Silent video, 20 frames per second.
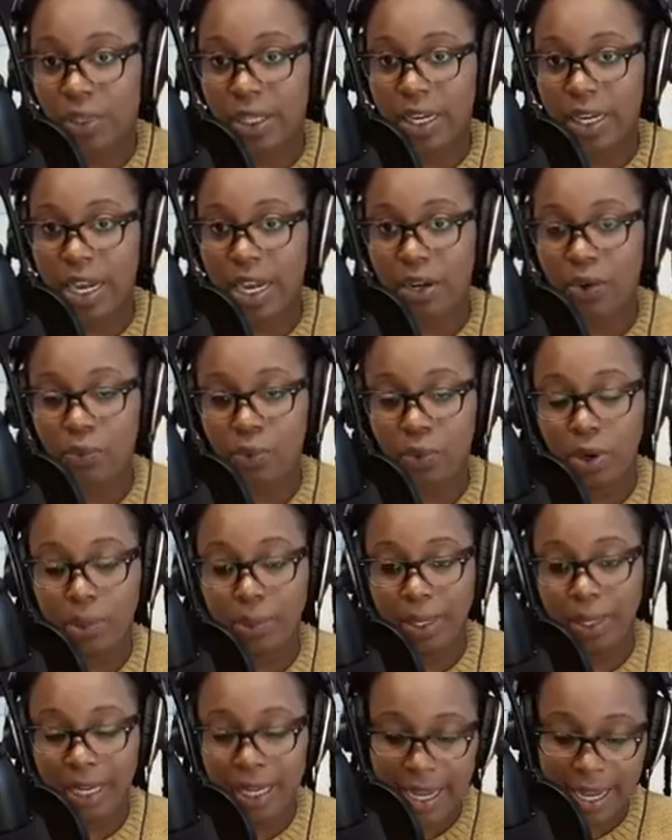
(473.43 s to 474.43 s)
can
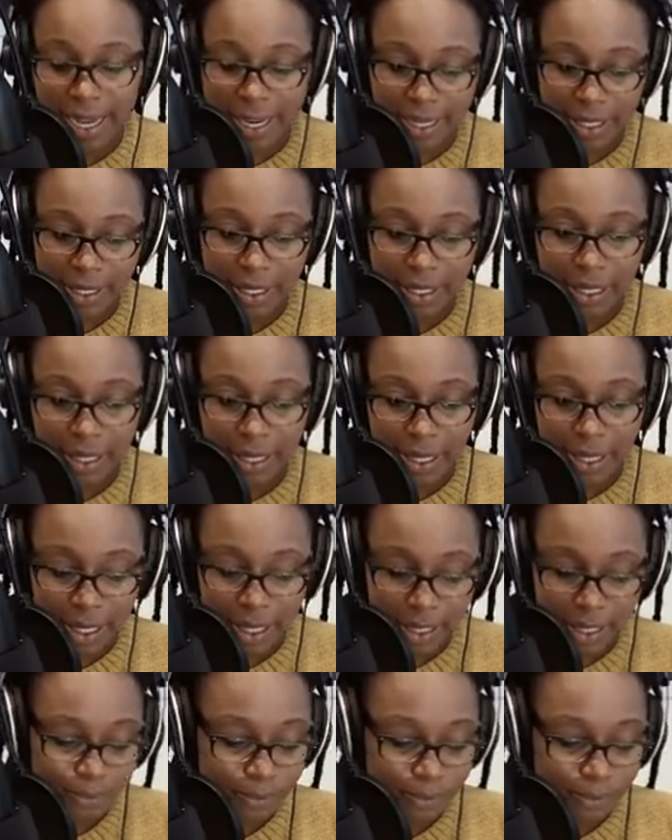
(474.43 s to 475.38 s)
reply in.